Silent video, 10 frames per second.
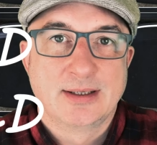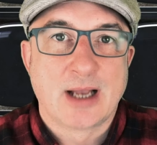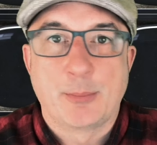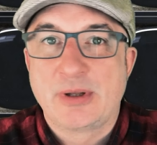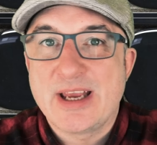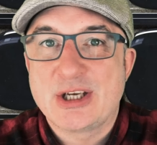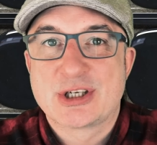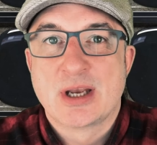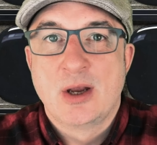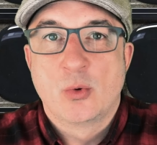a
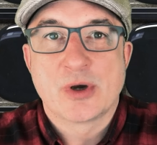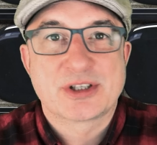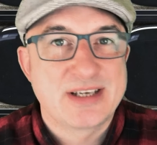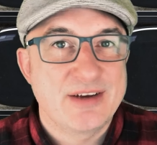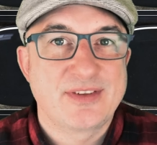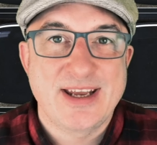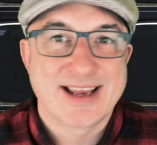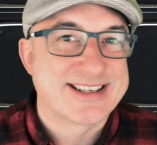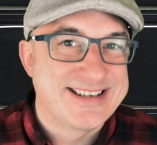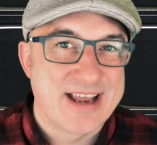place where safety
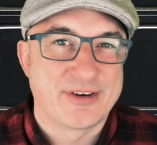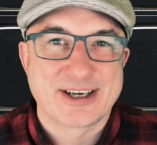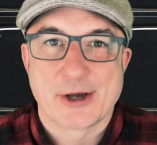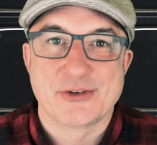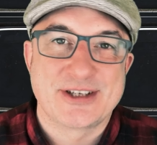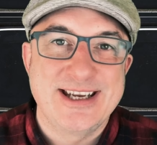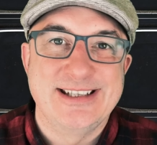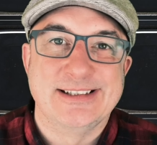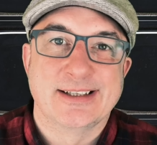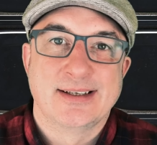is never
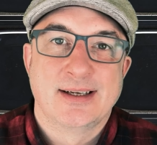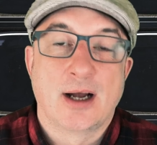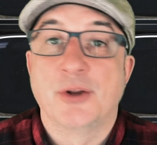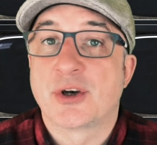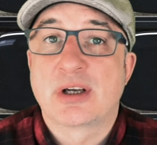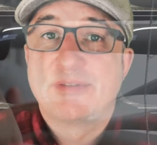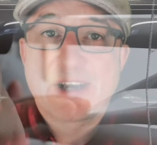guaranteed. Undercover